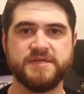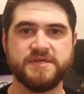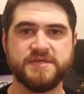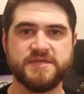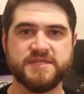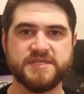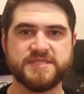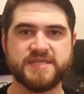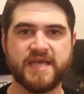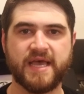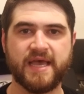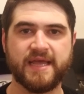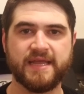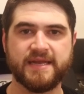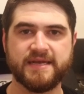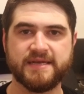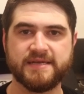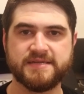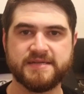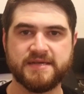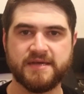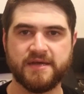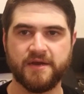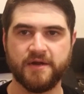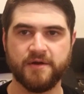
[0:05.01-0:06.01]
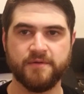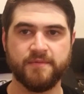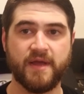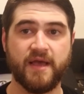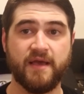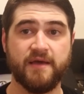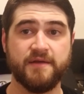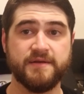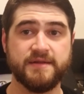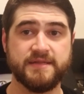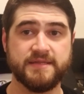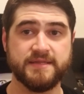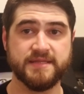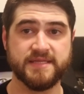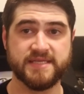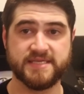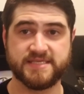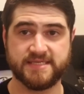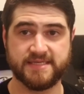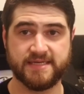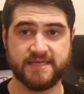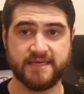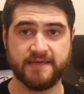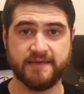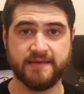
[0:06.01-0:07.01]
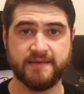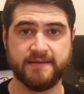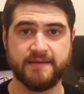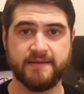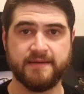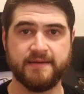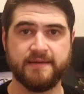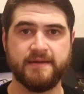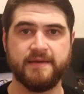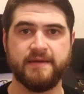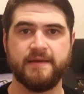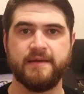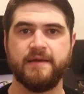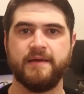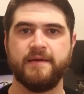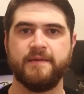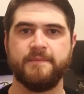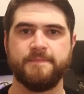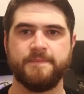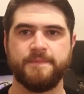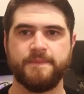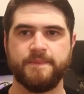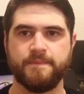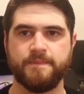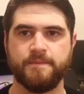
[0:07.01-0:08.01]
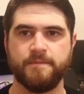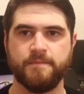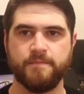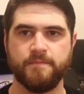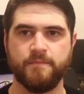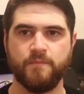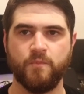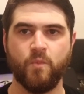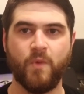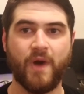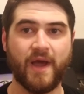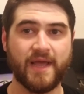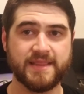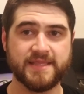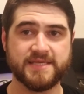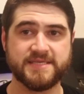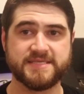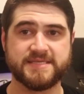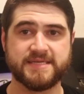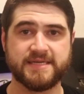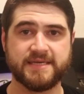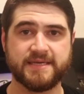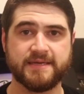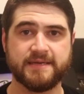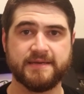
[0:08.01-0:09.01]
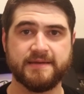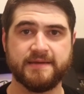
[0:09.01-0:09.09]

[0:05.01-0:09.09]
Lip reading: designed around listening. Why listening?